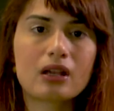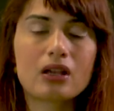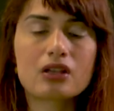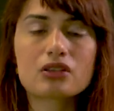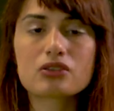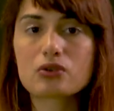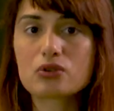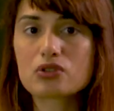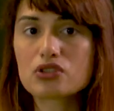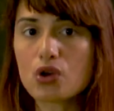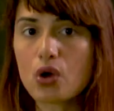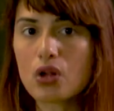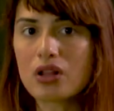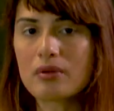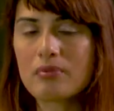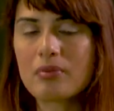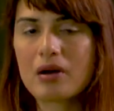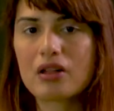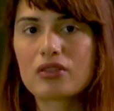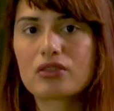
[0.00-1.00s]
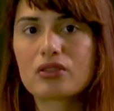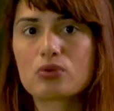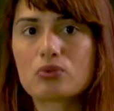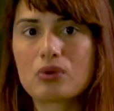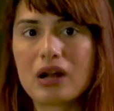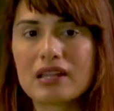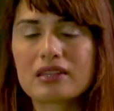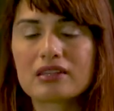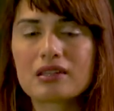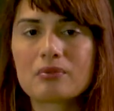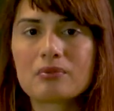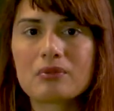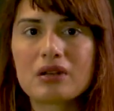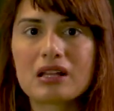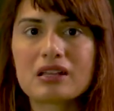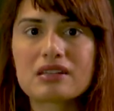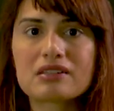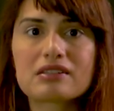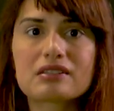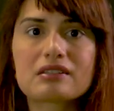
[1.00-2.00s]
So it's all about the
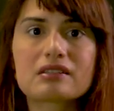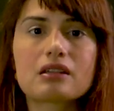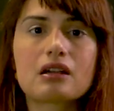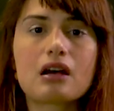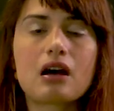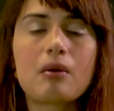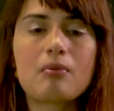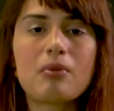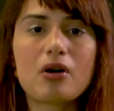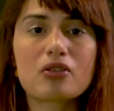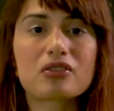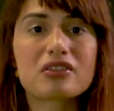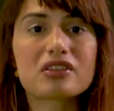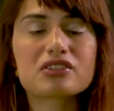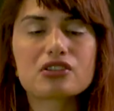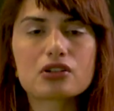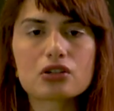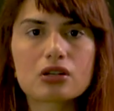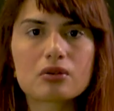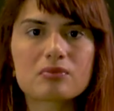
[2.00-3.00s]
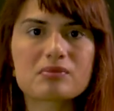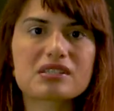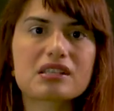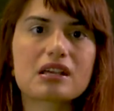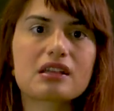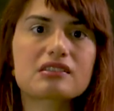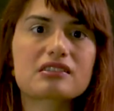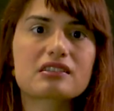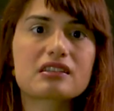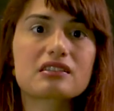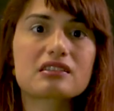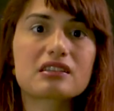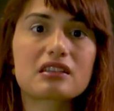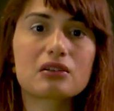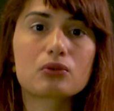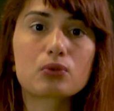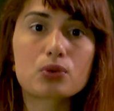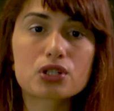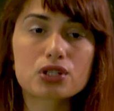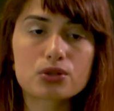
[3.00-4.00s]
randomness, about the circumstances
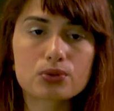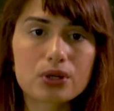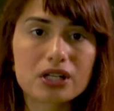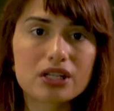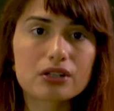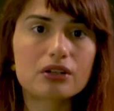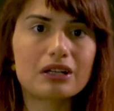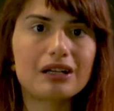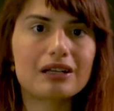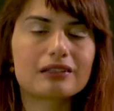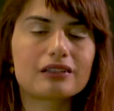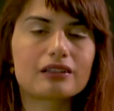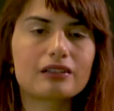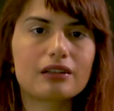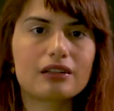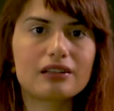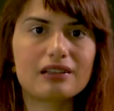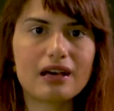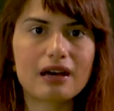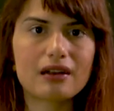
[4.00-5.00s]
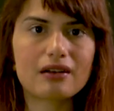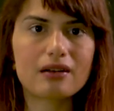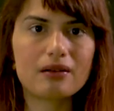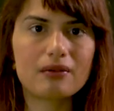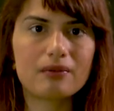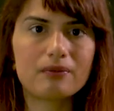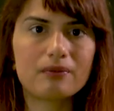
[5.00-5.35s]
in which we created the data.